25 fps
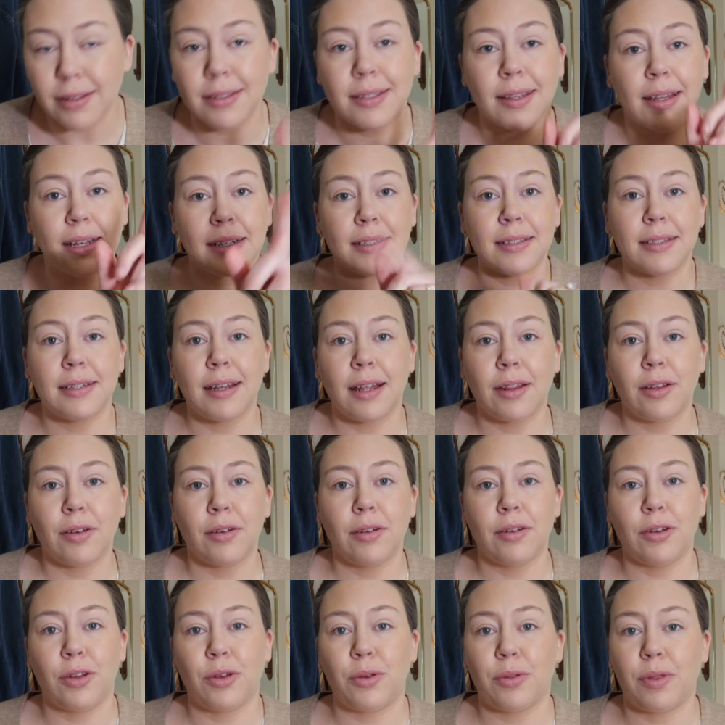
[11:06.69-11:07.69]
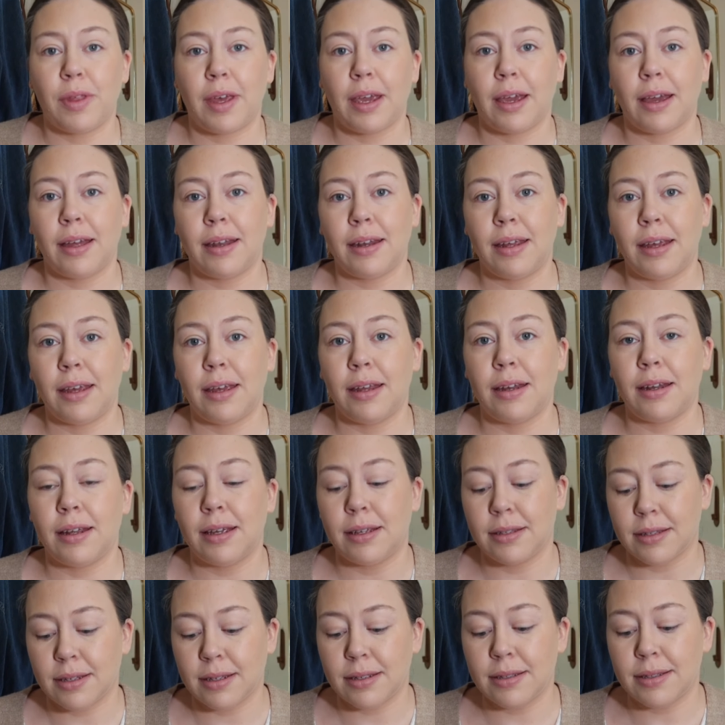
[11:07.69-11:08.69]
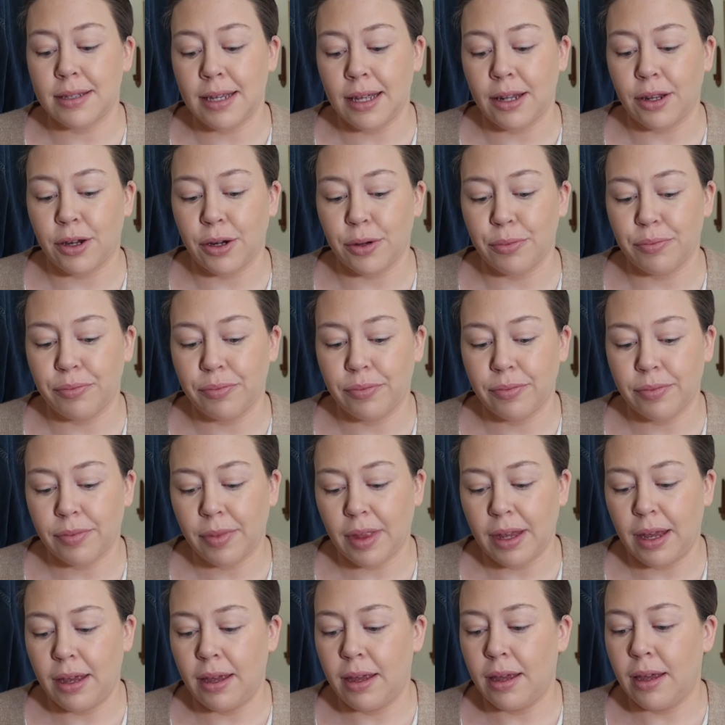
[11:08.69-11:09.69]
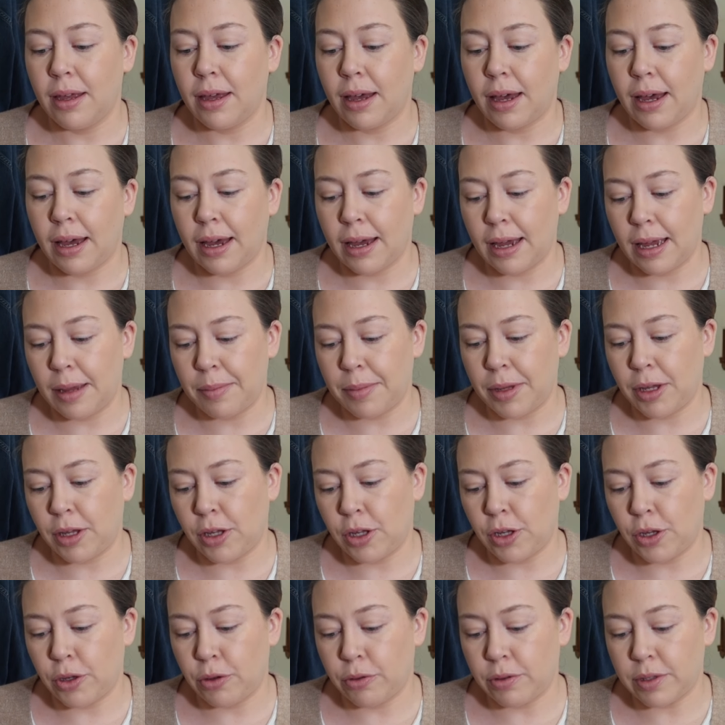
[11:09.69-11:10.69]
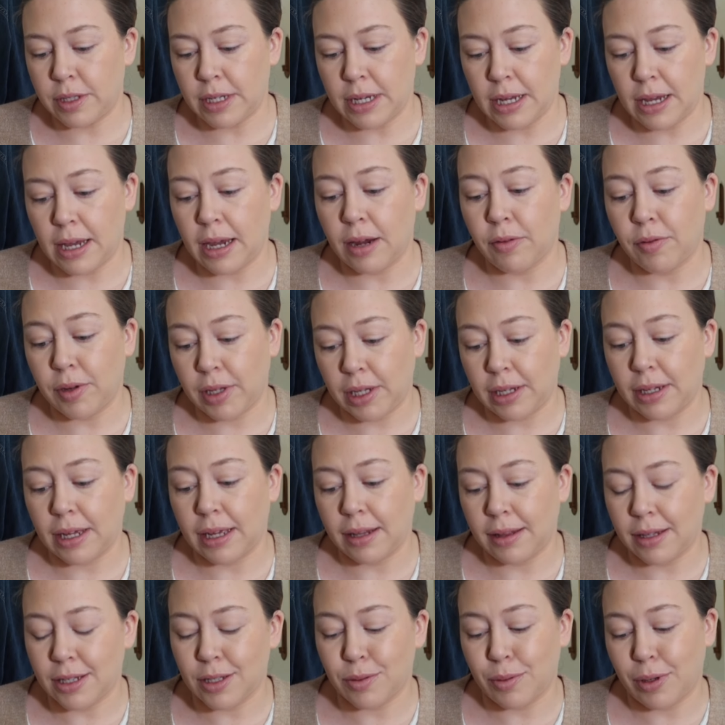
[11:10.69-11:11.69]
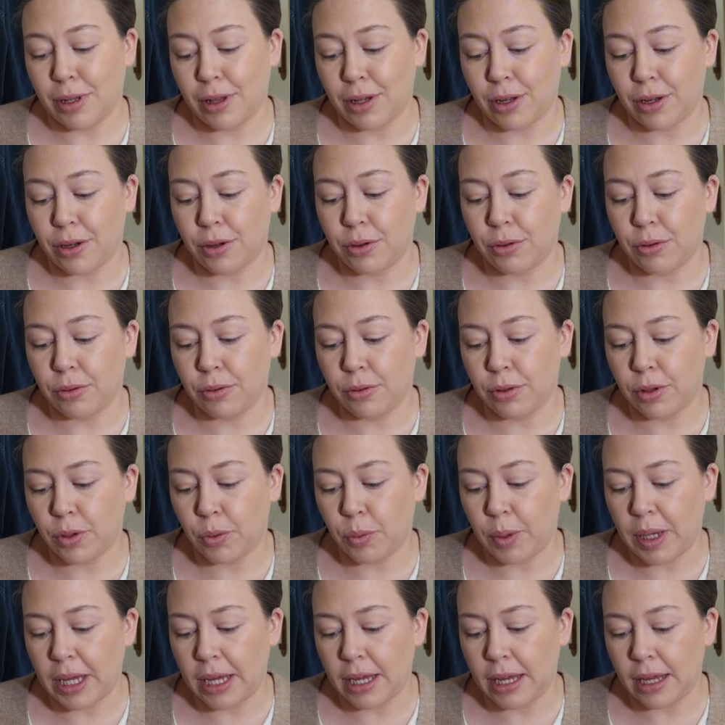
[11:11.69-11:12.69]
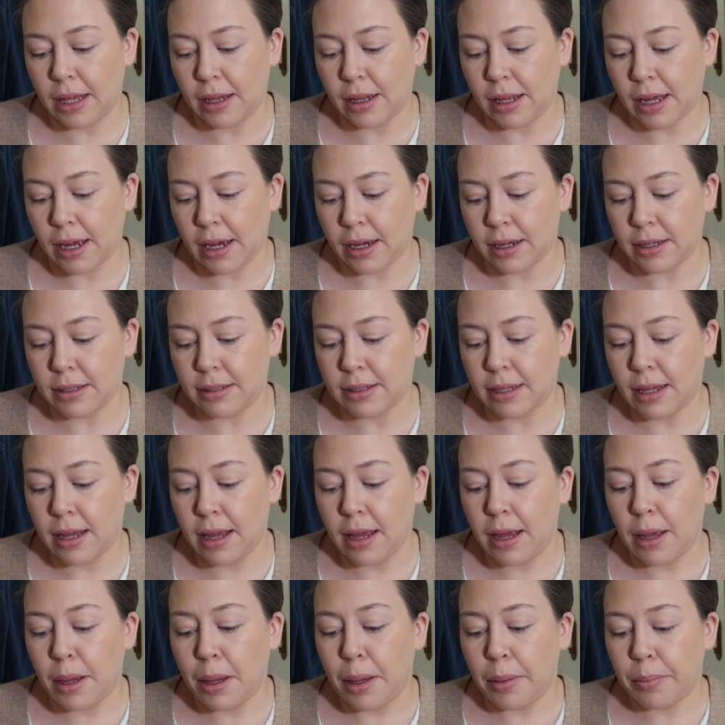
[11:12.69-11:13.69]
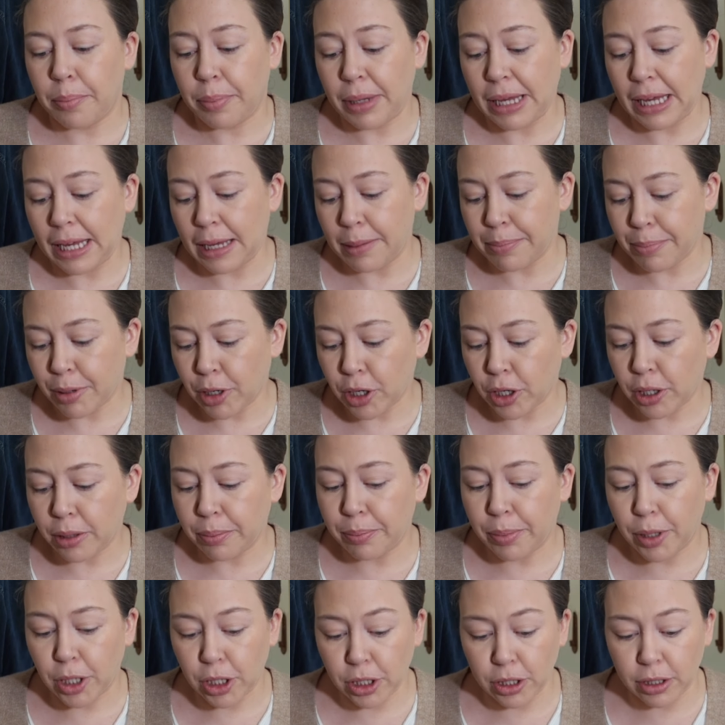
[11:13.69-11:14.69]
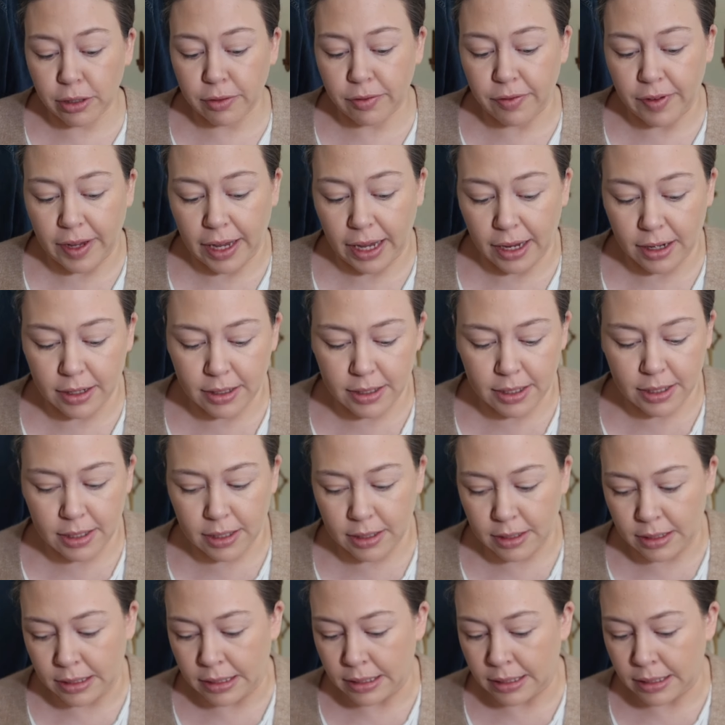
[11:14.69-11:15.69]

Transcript: So that's another new thing I need is concealer. I'm using, I really like this one though, the Winky Lux Peeper Perfect.